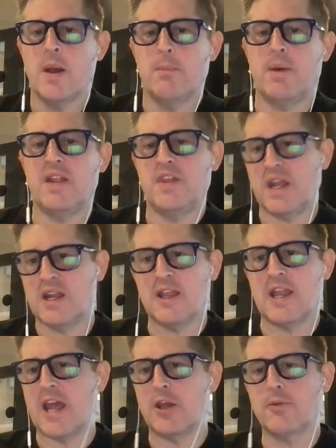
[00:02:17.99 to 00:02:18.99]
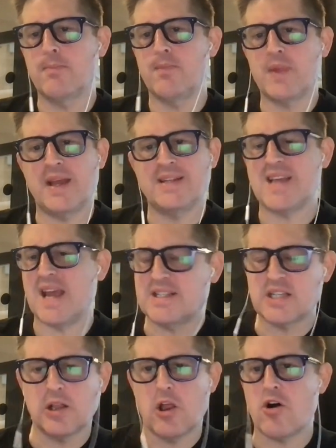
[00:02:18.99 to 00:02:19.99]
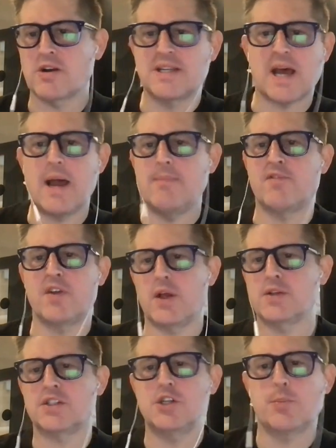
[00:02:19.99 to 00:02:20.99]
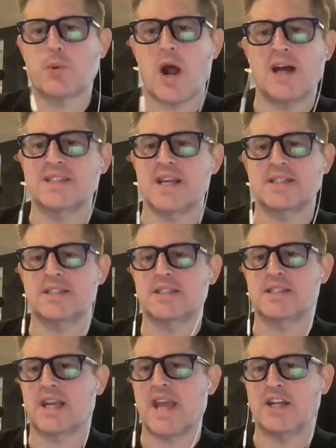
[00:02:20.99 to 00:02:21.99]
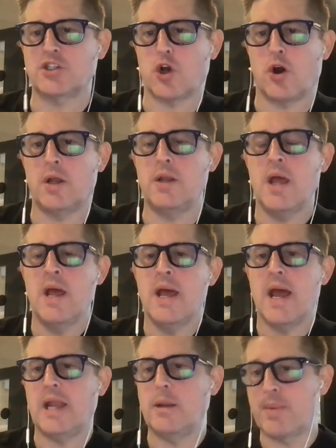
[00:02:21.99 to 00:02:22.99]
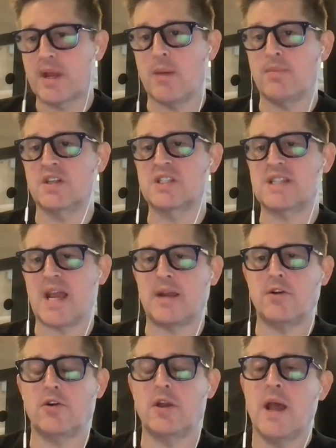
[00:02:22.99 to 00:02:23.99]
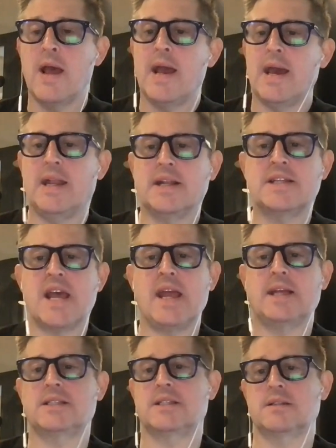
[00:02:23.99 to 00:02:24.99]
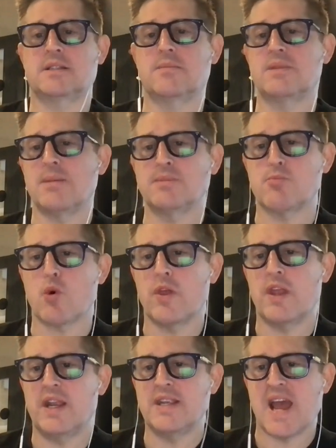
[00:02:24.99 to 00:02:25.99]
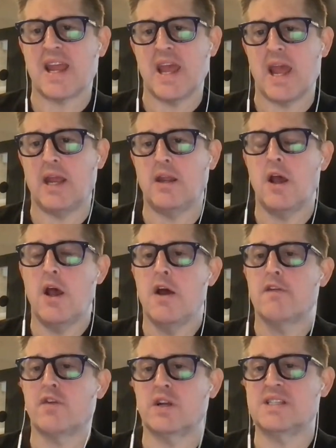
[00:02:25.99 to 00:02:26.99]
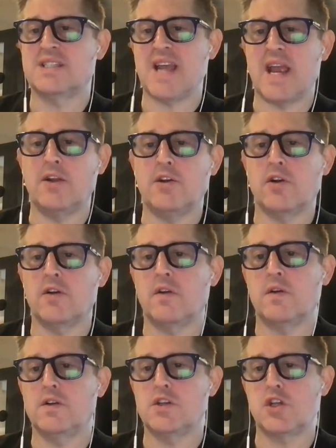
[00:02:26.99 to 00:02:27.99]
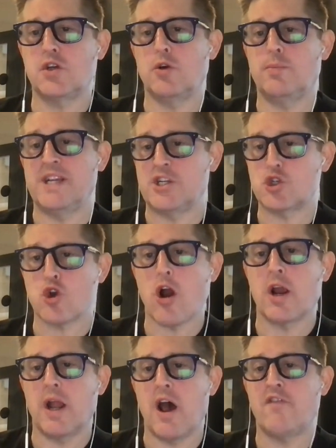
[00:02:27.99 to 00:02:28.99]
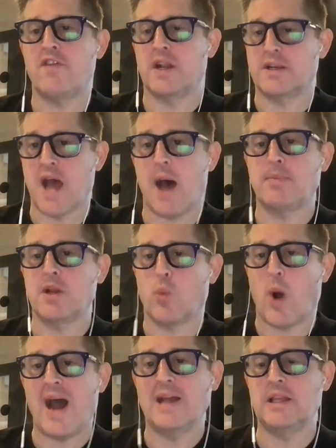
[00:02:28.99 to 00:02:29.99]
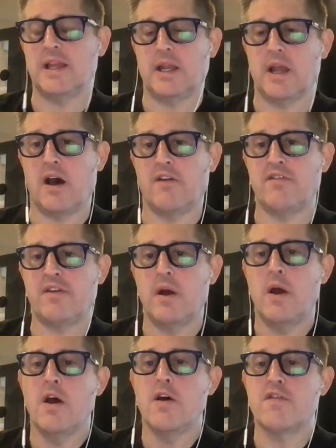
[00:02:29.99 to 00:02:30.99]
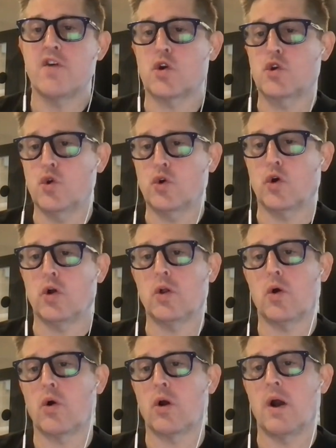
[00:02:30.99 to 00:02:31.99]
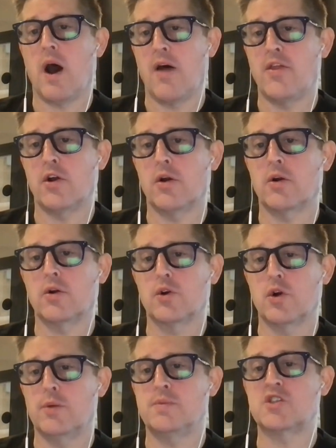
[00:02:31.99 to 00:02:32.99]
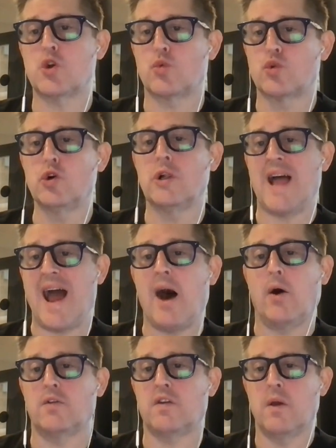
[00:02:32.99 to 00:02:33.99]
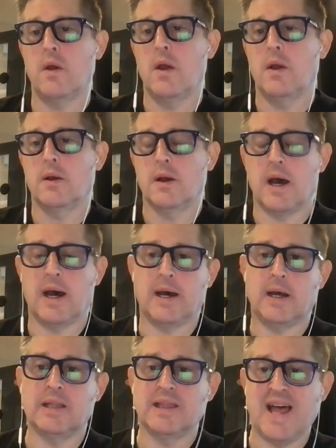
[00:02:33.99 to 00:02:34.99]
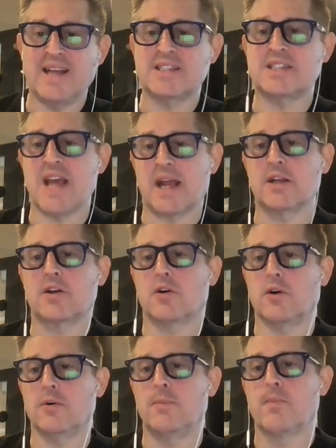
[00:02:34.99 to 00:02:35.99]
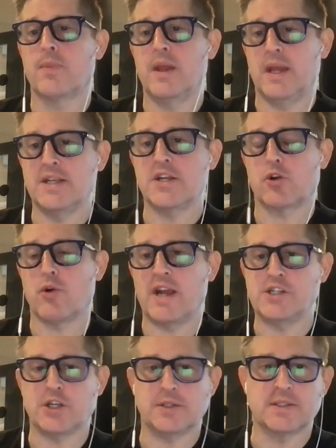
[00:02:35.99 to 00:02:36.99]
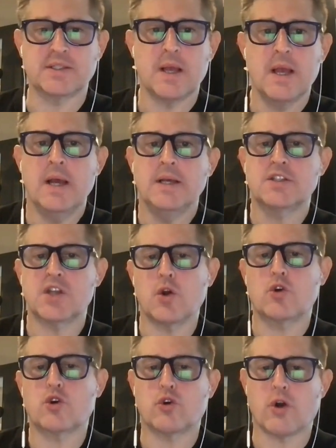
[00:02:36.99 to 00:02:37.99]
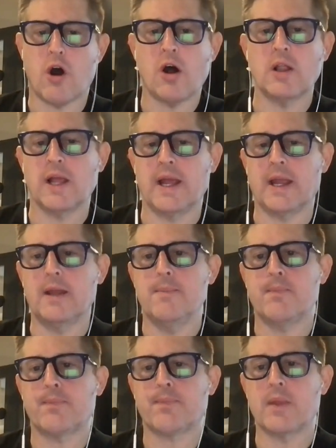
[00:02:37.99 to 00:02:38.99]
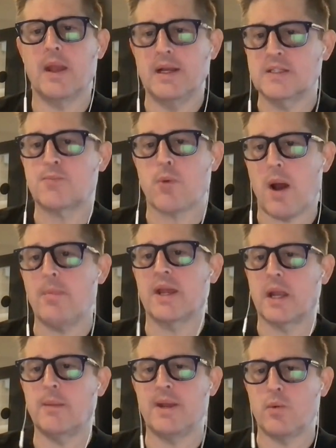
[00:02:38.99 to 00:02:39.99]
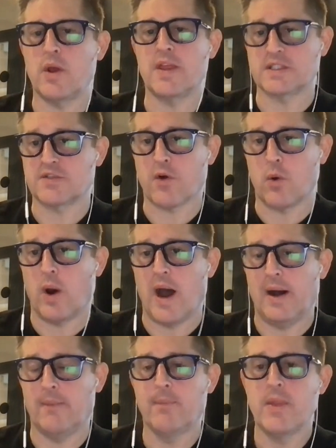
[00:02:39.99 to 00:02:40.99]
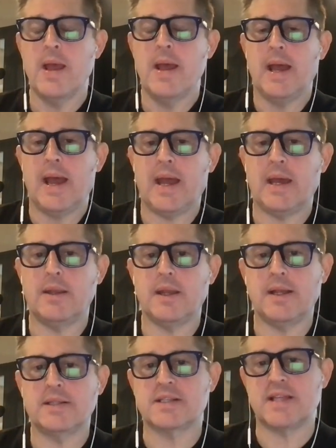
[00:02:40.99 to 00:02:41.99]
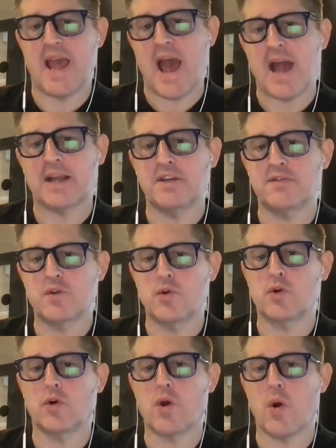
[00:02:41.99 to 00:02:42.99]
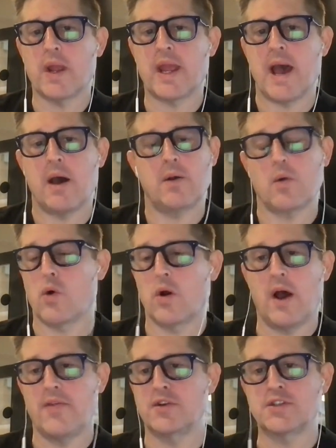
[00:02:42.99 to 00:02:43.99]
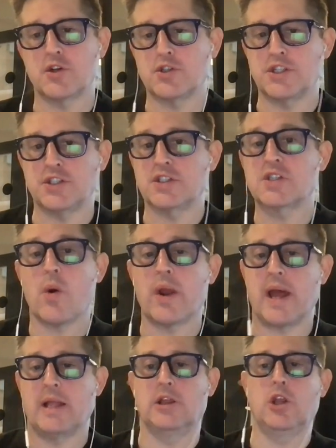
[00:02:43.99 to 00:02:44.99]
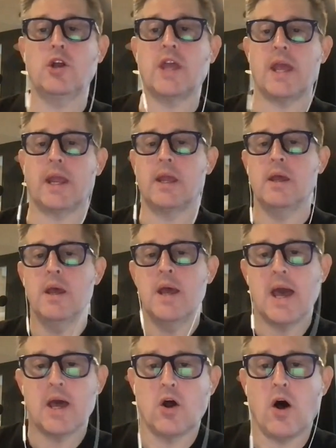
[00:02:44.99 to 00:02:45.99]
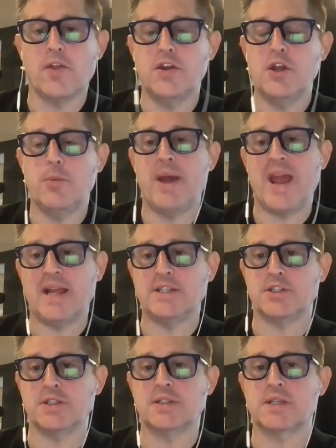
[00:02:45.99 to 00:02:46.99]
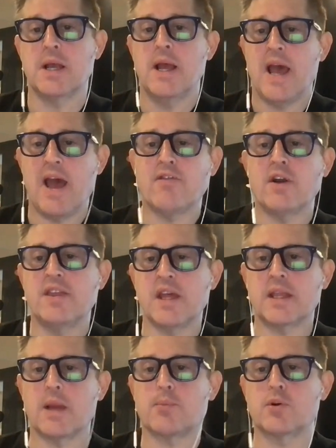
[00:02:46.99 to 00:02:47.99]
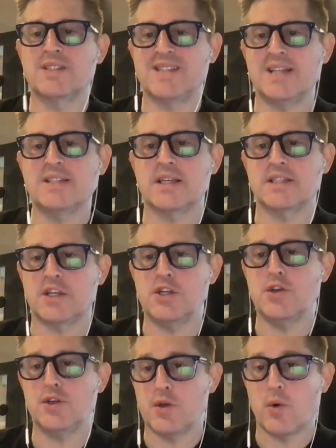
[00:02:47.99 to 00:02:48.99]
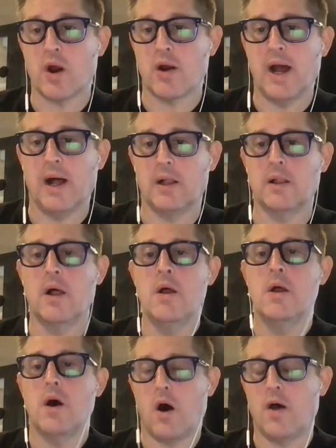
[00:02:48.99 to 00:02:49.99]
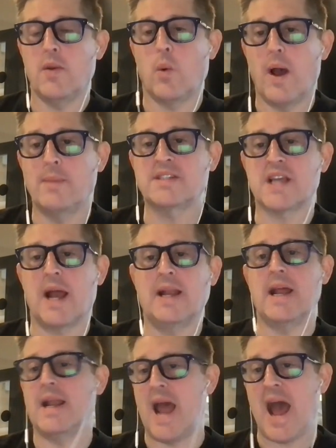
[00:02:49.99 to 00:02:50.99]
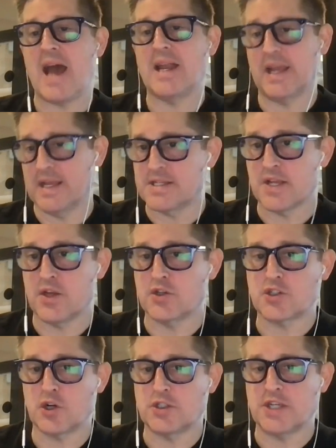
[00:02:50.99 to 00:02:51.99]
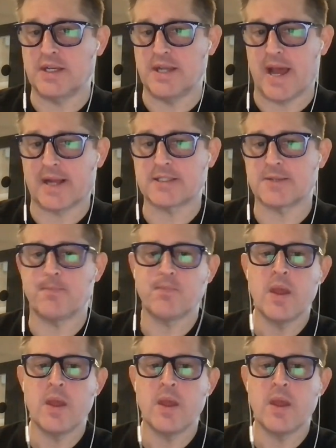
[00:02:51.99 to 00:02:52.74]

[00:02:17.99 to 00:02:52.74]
But at the end of the day, it takes a long time for those new processes to catch on and to become the standard. And it takes sometimes more than a decade for a standard to be strong enough and adopted widely enough for Google or other groups to rule out less technical integrations. So crawling is probably going to be with us for a while. And it's the act of Google going out, or other search engines going out looking at all the new pages, everything that presents as a new URL on the website, and adding it to their search index.